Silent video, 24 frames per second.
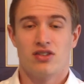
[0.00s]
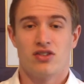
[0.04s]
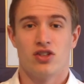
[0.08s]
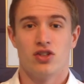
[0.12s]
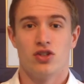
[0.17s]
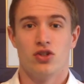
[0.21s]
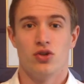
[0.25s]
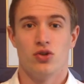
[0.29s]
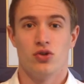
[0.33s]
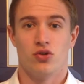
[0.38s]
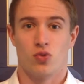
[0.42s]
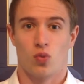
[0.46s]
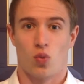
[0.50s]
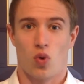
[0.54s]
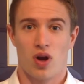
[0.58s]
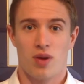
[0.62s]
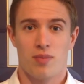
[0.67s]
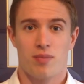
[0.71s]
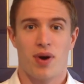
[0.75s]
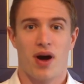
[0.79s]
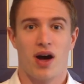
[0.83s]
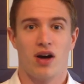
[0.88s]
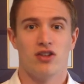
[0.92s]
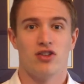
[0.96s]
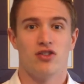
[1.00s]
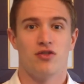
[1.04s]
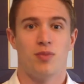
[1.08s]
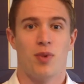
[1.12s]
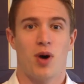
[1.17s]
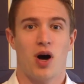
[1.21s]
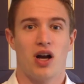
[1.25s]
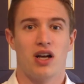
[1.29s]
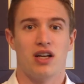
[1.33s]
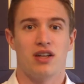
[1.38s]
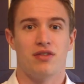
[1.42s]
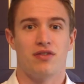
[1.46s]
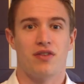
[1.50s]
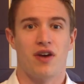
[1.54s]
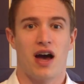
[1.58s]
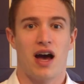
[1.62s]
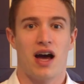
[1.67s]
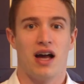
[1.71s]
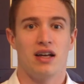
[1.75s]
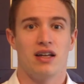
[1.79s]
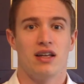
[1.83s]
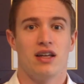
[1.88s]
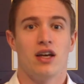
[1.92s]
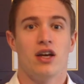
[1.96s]
to lose one pound of body
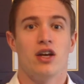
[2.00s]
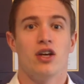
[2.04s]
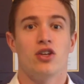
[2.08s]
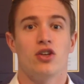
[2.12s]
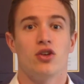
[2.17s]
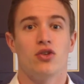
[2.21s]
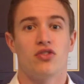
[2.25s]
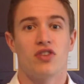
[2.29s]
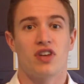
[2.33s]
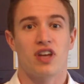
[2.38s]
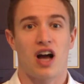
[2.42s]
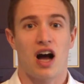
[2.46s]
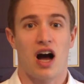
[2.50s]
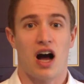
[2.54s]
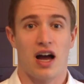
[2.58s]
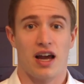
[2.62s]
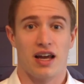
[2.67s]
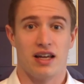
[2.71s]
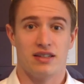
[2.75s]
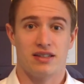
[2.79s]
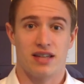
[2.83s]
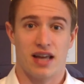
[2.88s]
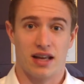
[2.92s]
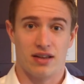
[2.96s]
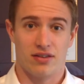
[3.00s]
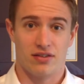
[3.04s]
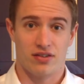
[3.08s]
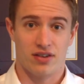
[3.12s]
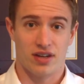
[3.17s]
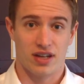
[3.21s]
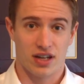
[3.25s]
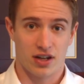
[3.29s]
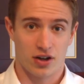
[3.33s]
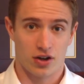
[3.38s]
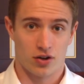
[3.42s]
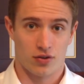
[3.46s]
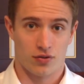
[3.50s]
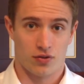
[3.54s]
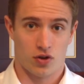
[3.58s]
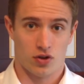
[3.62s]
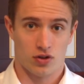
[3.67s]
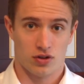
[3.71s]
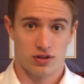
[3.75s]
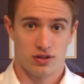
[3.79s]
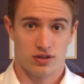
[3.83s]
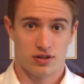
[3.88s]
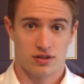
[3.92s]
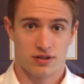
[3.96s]
fat using high-intensity
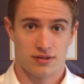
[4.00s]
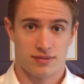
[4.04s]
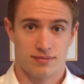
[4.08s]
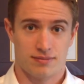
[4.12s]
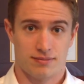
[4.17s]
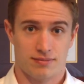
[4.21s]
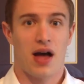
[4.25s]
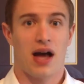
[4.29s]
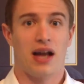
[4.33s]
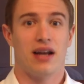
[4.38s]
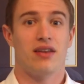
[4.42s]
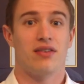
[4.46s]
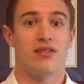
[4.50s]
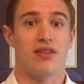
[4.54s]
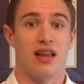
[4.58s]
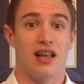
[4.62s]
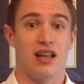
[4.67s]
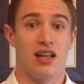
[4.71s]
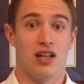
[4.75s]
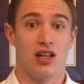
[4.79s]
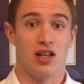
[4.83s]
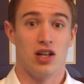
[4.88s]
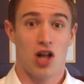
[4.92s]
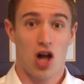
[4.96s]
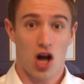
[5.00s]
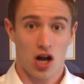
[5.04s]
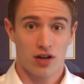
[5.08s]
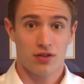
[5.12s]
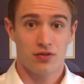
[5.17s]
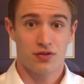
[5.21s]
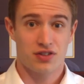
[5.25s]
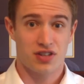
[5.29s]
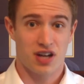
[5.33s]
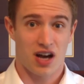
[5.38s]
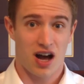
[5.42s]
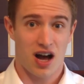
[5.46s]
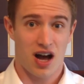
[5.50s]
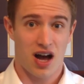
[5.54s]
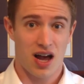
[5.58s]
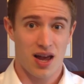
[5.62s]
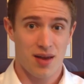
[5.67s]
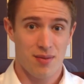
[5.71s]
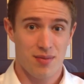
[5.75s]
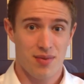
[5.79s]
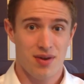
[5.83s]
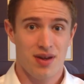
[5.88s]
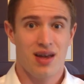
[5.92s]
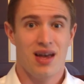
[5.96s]
intervals. That is a lot of
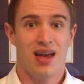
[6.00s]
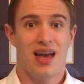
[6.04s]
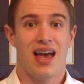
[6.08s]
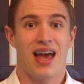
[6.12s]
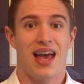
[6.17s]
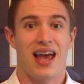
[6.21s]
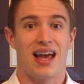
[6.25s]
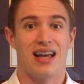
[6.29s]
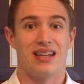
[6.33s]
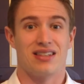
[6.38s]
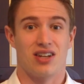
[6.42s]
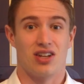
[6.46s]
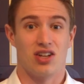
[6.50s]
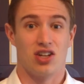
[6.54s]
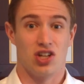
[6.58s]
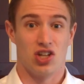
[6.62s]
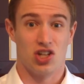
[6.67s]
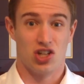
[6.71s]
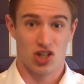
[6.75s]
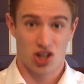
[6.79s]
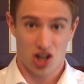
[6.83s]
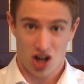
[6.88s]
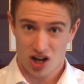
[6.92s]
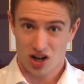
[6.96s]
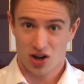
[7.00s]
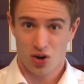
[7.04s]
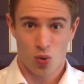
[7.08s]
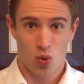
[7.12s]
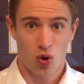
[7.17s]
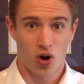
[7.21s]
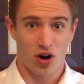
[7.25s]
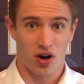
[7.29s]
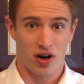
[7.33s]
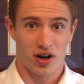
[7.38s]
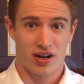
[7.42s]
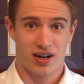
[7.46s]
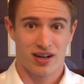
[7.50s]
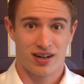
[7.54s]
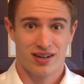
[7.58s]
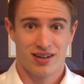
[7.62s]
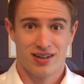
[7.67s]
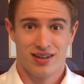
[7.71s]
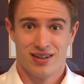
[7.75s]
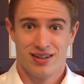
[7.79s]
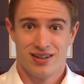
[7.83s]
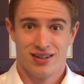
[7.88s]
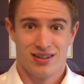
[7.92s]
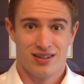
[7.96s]
time and a lot of work
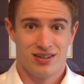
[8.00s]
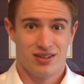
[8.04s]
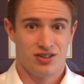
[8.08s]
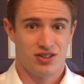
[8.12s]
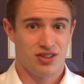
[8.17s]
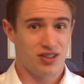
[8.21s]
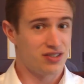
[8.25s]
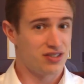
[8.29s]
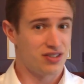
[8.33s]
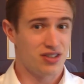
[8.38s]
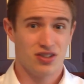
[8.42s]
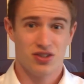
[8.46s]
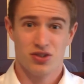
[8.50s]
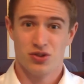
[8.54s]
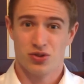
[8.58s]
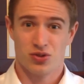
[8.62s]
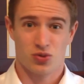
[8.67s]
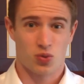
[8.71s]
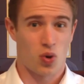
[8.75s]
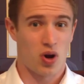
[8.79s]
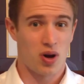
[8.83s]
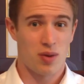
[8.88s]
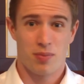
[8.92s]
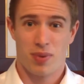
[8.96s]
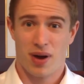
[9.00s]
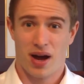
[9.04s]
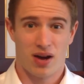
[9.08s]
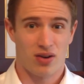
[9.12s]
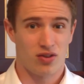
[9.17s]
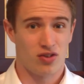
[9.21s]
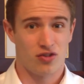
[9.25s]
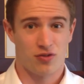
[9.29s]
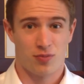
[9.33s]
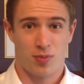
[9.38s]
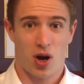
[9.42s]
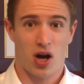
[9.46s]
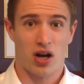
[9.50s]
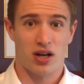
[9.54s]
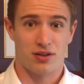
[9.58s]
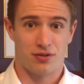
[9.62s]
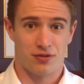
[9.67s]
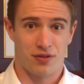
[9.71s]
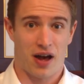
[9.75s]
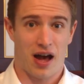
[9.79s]
just to lose one pound of body